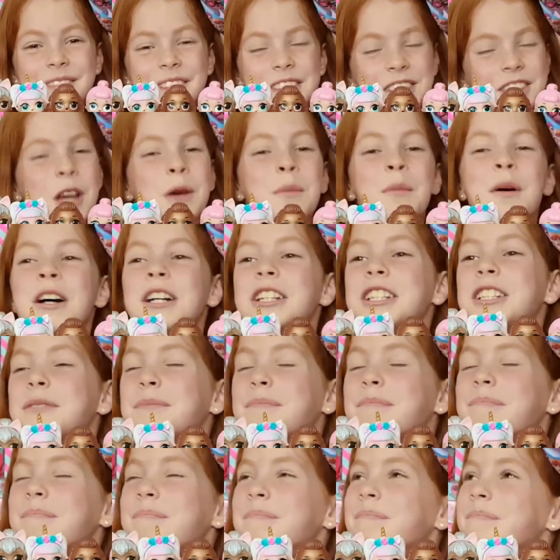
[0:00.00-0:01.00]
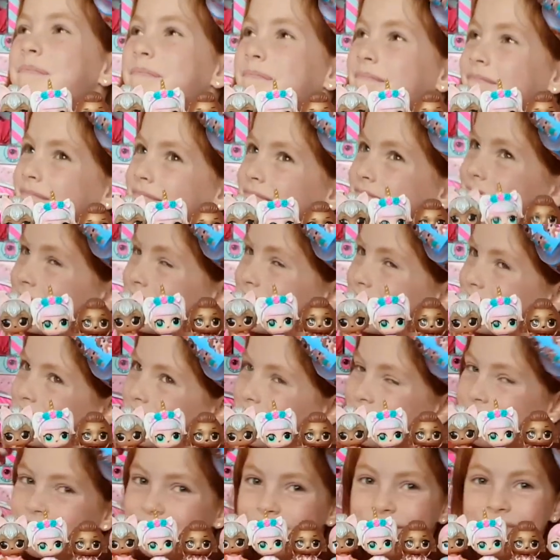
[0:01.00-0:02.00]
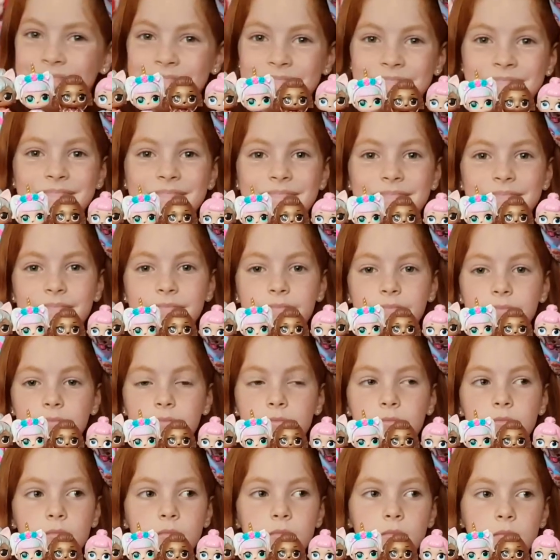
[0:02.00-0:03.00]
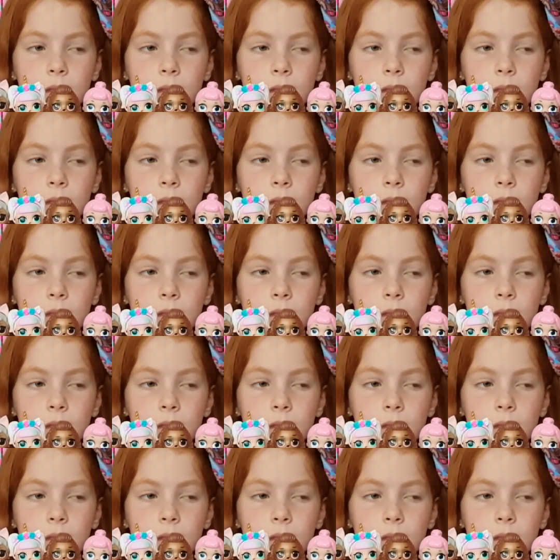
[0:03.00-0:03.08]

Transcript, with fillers: think... So much. I think we might do some more videos with this